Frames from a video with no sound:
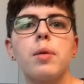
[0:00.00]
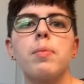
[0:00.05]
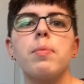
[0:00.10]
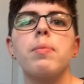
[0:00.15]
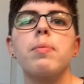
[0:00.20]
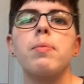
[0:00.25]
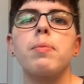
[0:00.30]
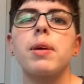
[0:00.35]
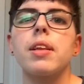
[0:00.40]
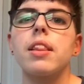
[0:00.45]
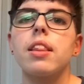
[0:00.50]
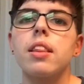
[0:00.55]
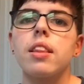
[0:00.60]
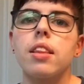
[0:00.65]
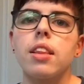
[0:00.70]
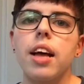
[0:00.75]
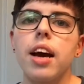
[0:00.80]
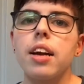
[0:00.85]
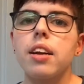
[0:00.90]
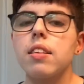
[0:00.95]
but
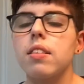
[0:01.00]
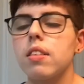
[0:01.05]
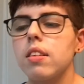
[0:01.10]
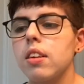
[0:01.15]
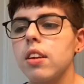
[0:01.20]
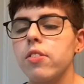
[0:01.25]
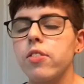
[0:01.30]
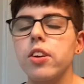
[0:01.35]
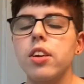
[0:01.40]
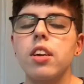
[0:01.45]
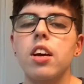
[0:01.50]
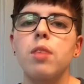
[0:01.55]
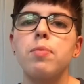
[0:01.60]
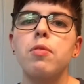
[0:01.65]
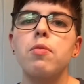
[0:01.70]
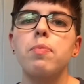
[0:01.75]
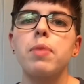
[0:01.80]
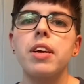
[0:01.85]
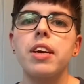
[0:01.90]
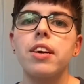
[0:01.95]
that is a different type of
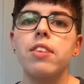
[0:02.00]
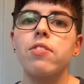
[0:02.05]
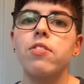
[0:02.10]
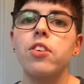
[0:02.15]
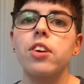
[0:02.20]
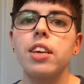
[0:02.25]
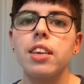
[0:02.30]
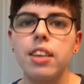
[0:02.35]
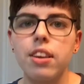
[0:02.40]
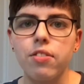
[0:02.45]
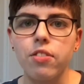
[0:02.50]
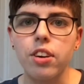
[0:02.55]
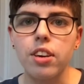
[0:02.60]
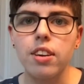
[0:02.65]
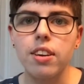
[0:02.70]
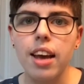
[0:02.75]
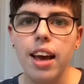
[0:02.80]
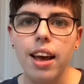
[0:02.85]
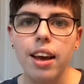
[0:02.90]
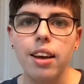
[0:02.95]
beard for a different
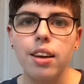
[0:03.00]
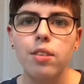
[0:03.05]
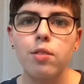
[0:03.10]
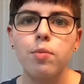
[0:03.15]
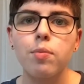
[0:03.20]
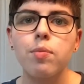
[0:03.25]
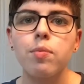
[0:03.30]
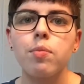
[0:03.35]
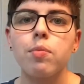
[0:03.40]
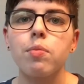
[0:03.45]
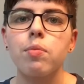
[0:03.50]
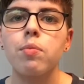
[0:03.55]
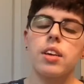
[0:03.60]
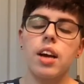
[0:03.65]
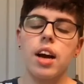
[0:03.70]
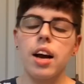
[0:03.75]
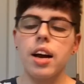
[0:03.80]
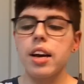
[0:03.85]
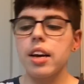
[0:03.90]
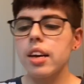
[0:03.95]
day.
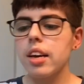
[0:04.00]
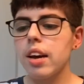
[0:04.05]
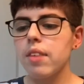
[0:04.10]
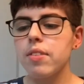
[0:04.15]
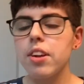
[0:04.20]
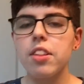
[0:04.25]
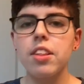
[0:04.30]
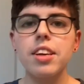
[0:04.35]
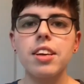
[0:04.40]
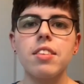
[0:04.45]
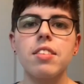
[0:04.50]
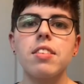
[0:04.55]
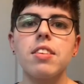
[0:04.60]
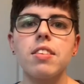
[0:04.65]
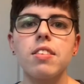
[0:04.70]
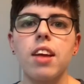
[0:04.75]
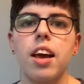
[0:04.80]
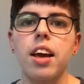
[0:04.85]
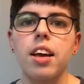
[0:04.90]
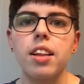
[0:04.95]
I have nothing else to
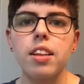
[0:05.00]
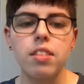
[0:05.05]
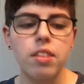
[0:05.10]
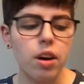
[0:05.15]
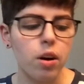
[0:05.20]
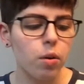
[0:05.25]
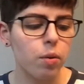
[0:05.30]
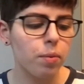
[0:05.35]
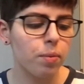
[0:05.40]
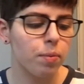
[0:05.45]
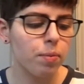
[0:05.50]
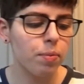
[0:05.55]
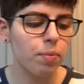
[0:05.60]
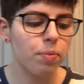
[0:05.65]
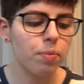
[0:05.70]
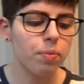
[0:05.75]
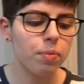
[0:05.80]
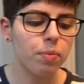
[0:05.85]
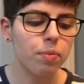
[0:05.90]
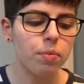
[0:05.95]
say, let's go.
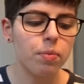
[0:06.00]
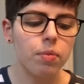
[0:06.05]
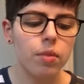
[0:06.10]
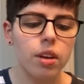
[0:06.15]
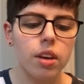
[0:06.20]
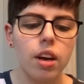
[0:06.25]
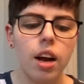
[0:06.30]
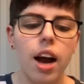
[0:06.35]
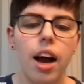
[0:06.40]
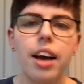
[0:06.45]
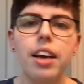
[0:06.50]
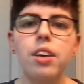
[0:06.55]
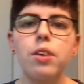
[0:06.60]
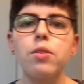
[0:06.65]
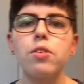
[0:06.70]
I use